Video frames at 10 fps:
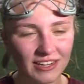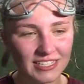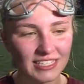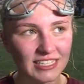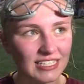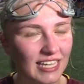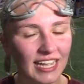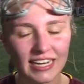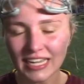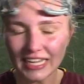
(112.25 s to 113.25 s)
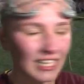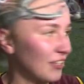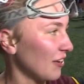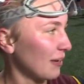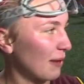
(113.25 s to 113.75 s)
honestly insane.
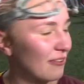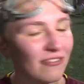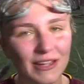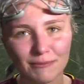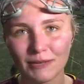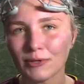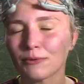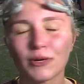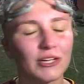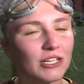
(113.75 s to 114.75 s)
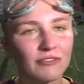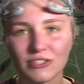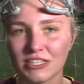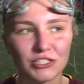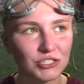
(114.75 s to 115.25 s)
They're like my family, and we've been working
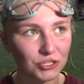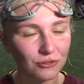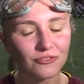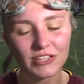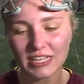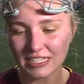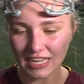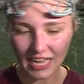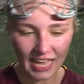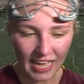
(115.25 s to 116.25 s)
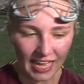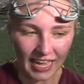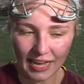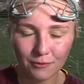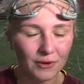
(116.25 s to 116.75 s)
since June for this.
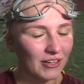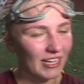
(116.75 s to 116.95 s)
And we were